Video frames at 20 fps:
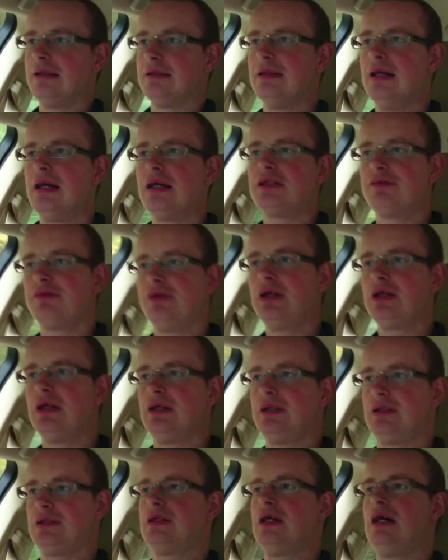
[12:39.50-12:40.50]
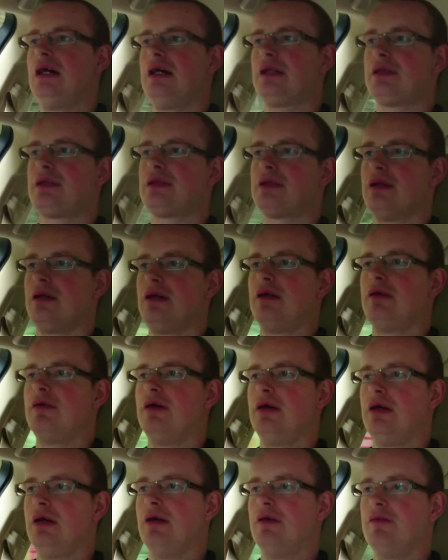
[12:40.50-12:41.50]
the next thing is that
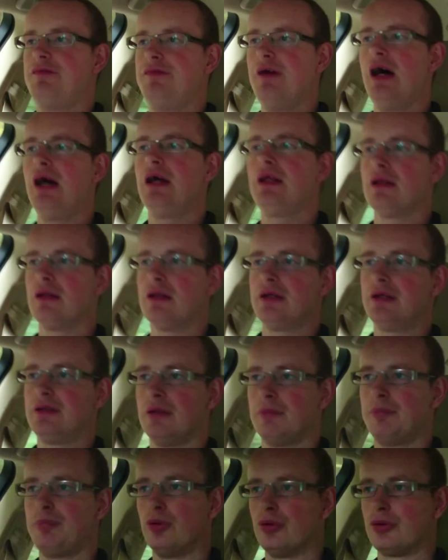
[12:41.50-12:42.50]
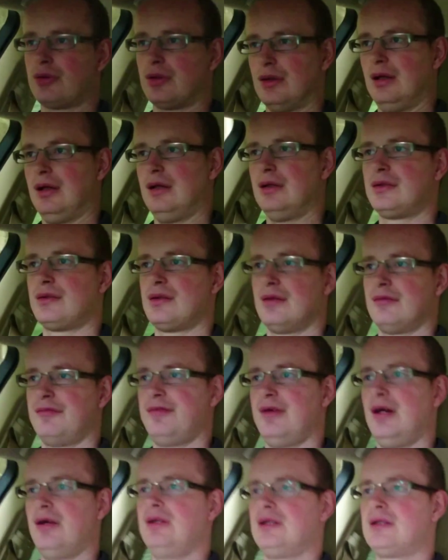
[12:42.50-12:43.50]
finally the boot is
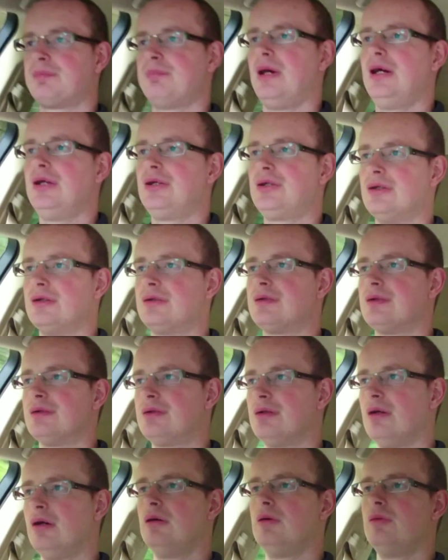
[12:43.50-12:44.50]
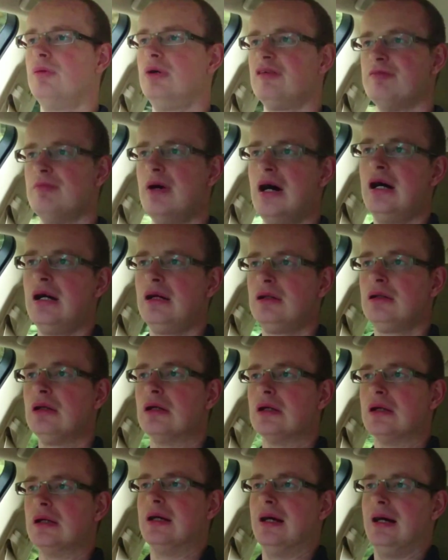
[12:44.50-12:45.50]
very spacious. So with mine,
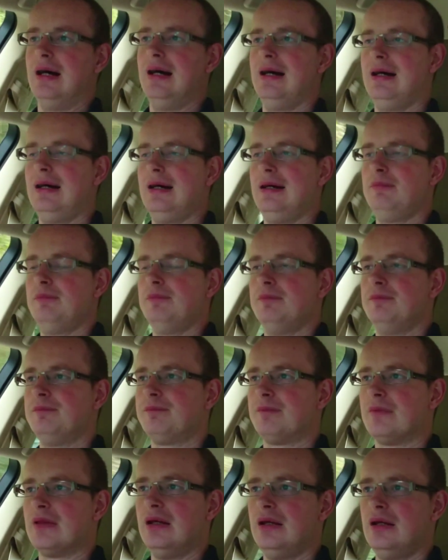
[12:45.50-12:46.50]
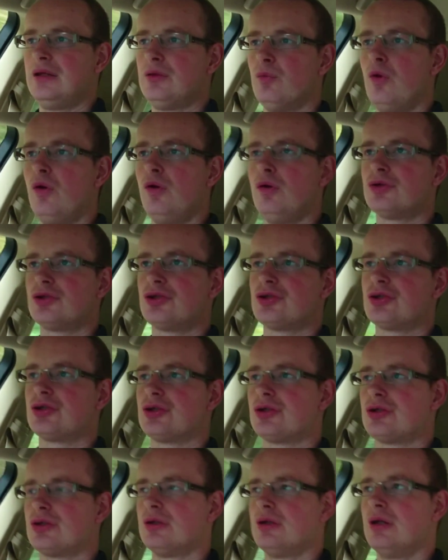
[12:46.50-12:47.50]
it was,
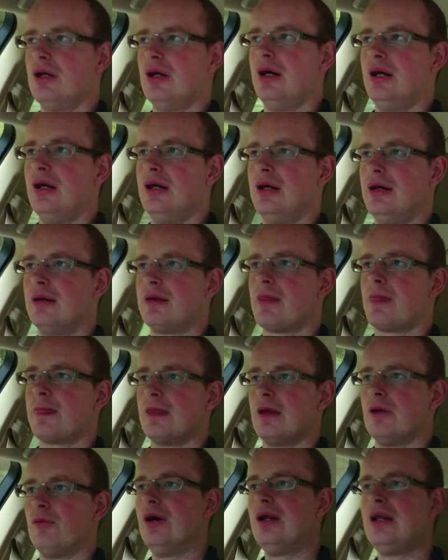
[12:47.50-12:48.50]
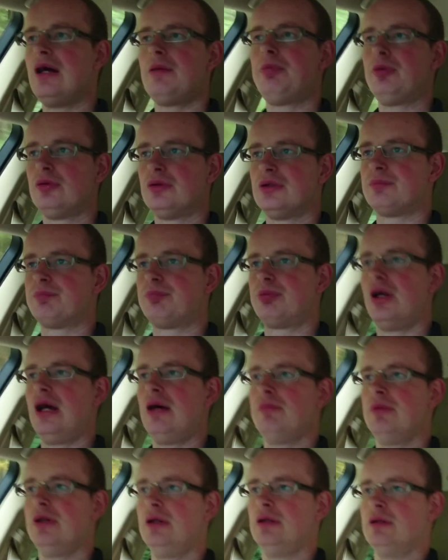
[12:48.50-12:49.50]
when I put the
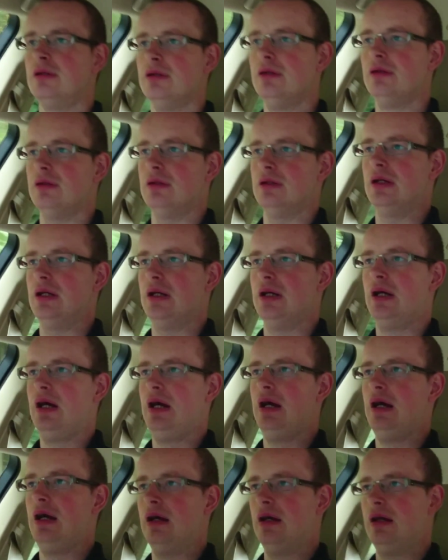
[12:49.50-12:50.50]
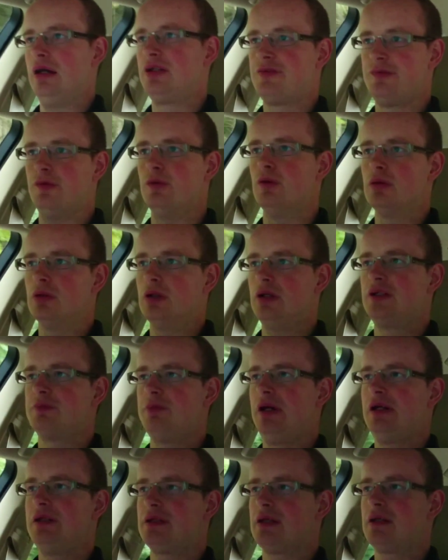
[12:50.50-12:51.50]
pram in, it's full. It's
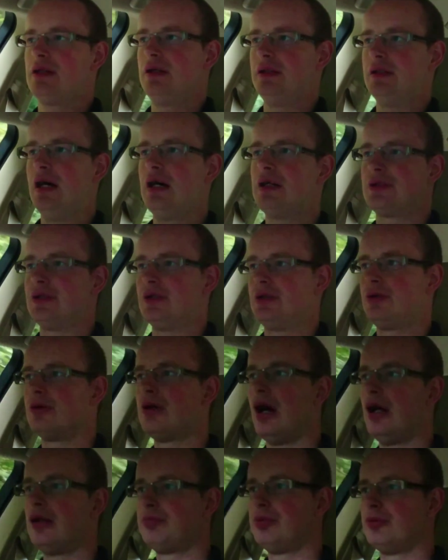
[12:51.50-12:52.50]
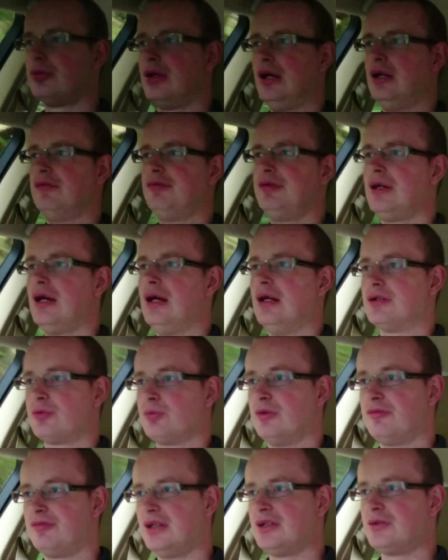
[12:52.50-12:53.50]
basically, that's it, you can't put anything else.
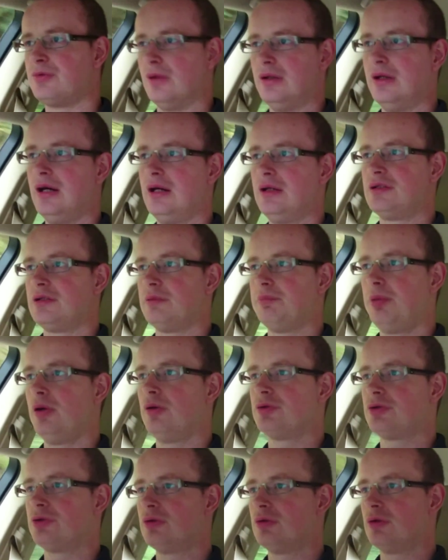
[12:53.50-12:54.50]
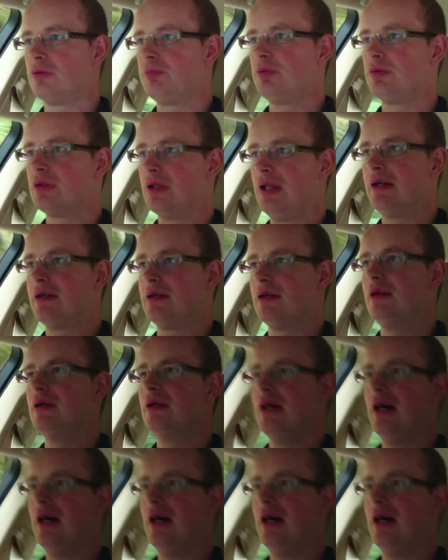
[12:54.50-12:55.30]
With this one I suppose you could put like